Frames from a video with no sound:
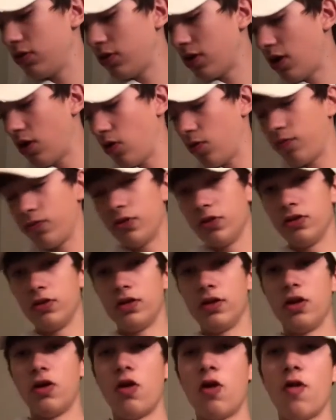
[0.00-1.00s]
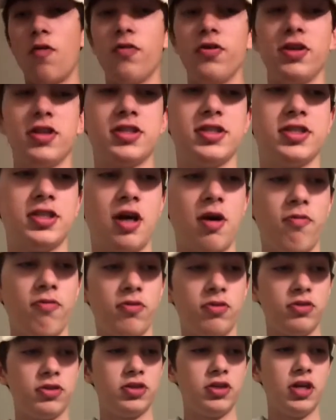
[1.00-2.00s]
hopefully this is
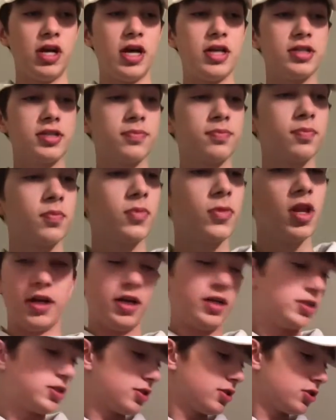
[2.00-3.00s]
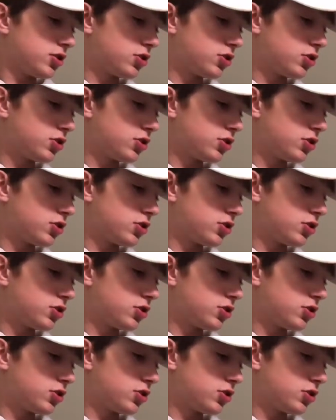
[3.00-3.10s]
helpful to you guys. Yes.